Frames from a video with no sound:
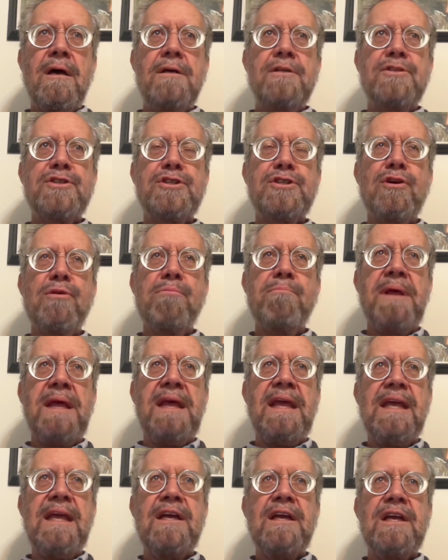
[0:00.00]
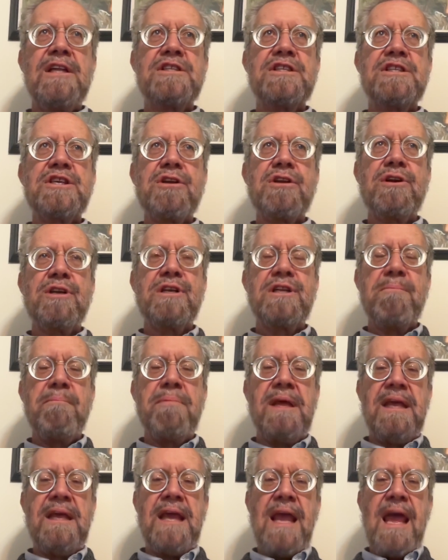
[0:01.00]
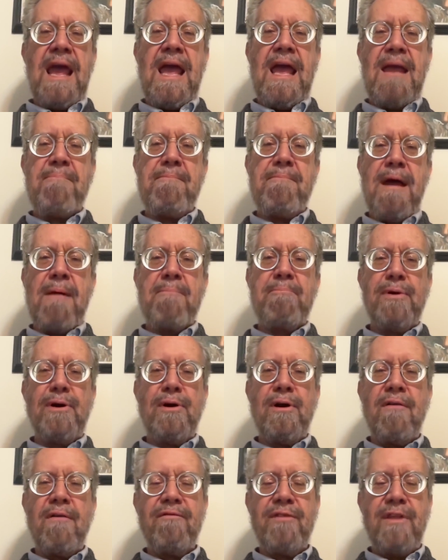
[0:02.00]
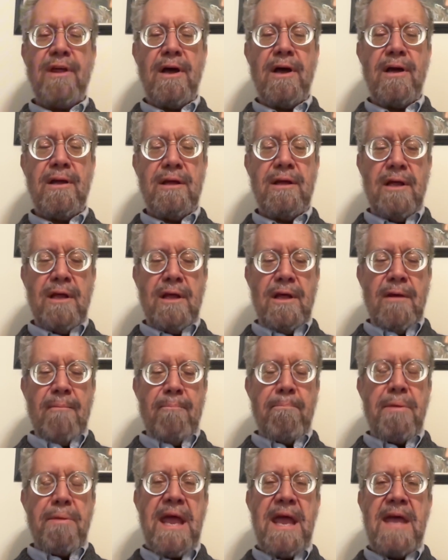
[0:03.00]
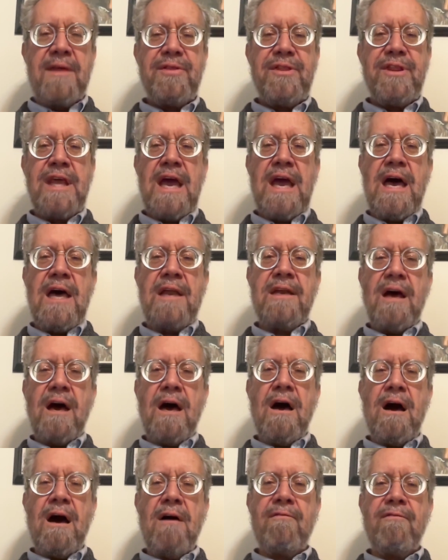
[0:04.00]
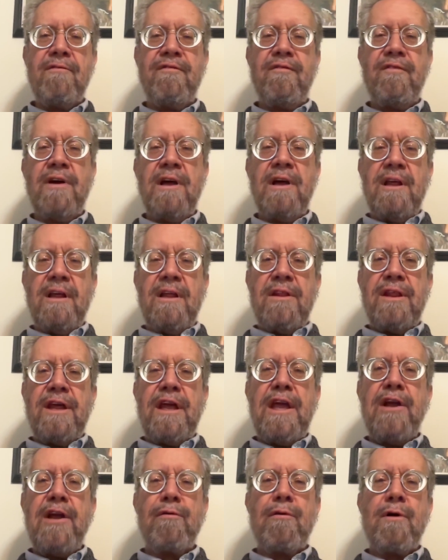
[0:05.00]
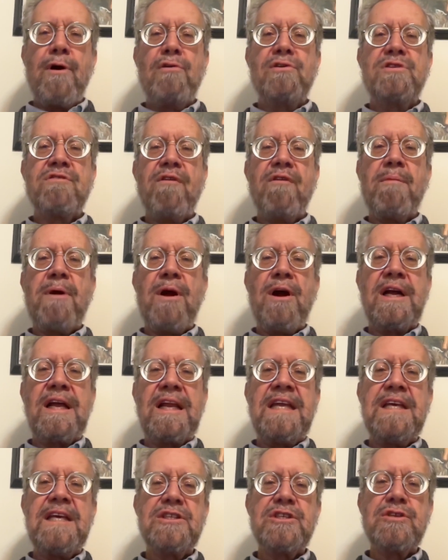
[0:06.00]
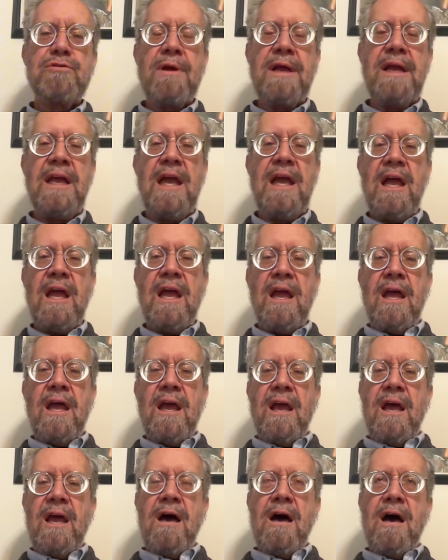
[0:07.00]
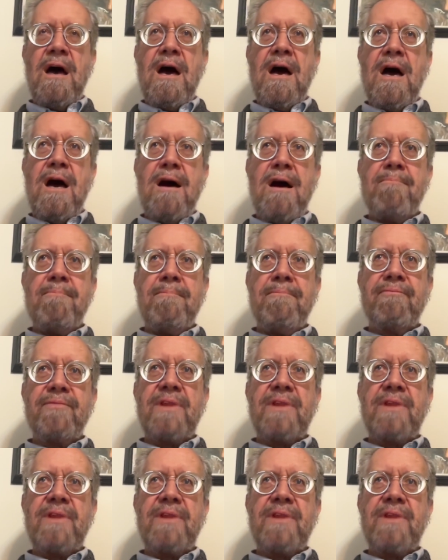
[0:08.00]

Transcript: should be considered to be a member of the pantheon of the heroes of American history. And